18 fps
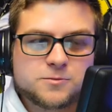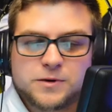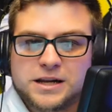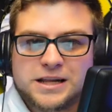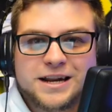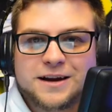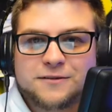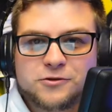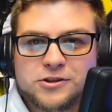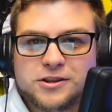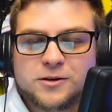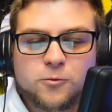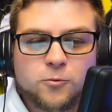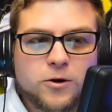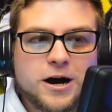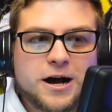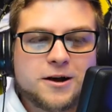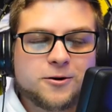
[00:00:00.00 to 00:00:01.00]
We need everything
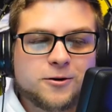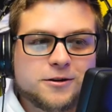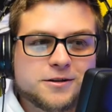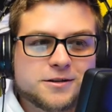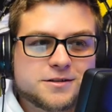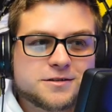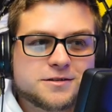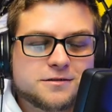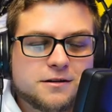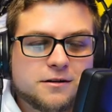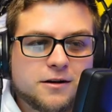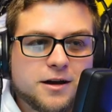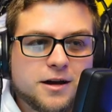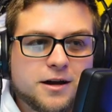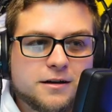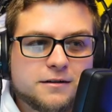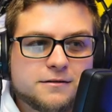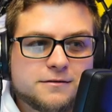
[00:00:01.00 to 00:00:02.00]
wireless.
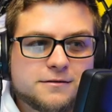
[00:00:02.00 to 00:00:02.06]
Okay.